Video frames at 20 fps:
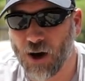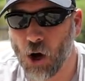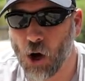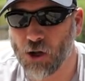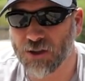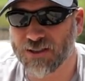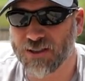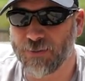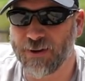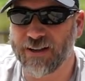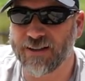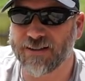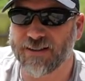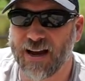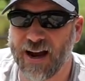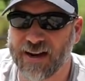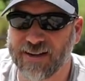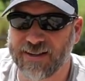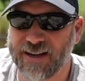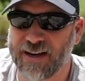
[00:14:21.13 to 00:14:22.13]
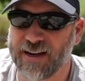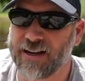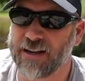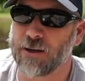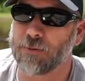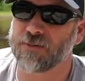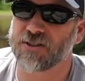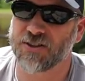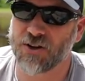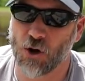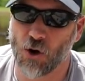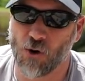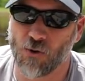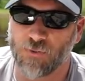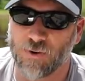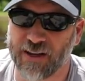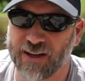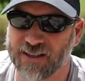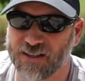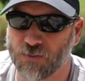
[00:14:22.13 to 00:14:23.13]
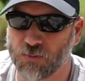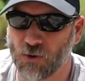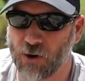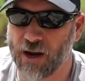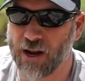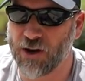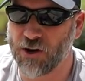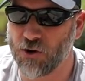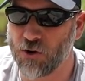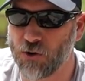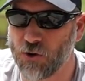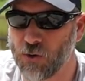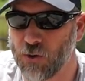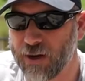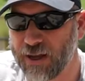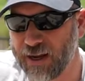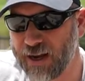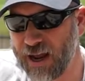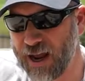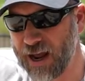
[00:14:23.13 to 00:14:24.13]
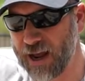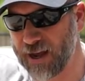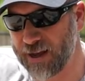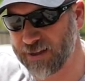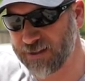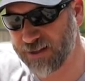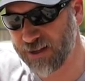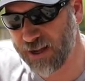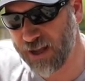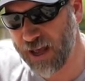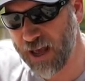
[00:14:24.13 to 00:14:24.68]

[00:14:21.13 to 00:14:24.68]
Ultimate Titanium stove. It's brand new. It has